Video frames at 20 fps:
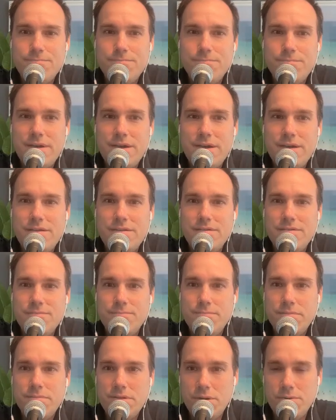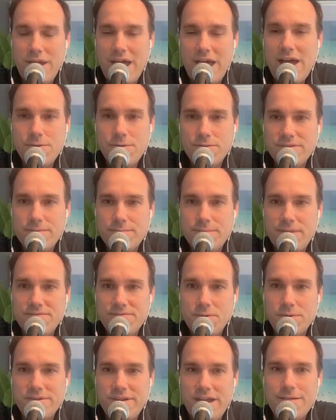been blown out. I mean, they've
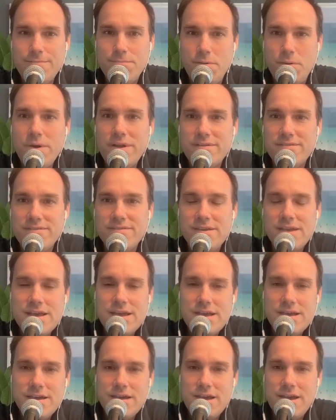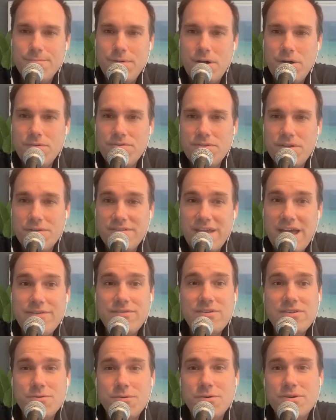scored 10 points in both those.
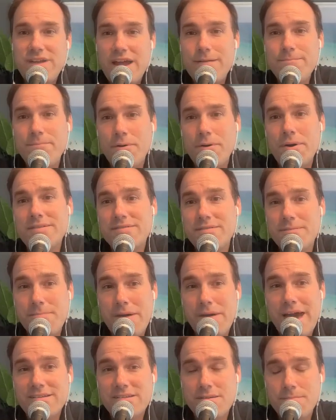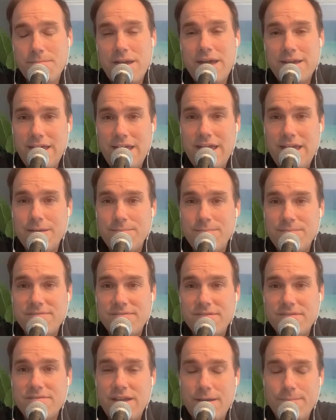Haven't scored 10 points in back-to-back
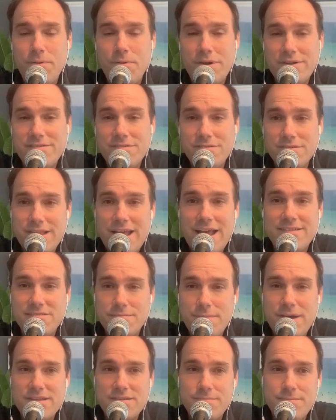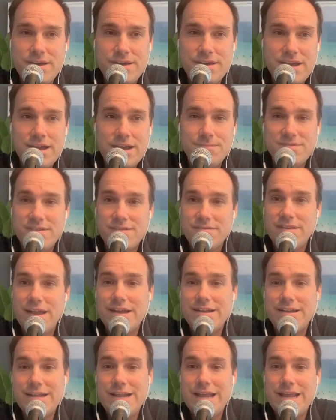games, 10 points or less in back-to-back games since
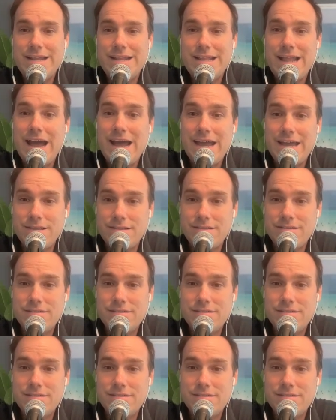1989.